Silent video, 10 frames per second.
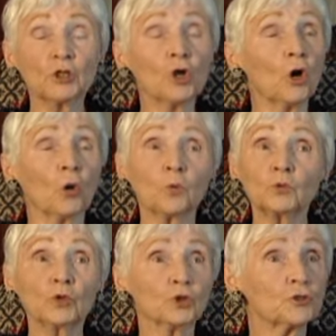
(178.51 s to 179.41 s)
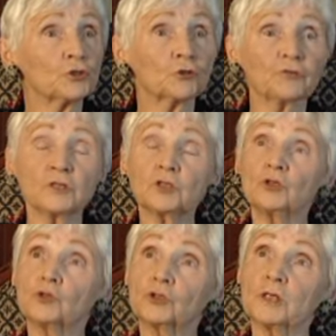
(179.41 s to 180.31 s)
No service.
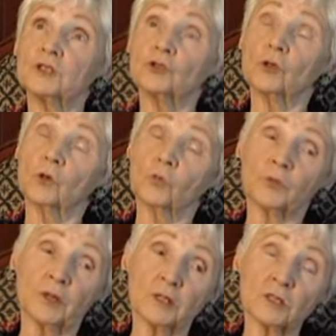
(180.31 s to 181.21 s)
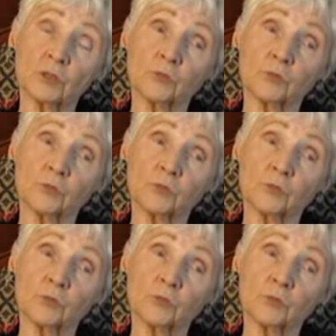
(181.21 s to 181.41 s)
You said your own prayers.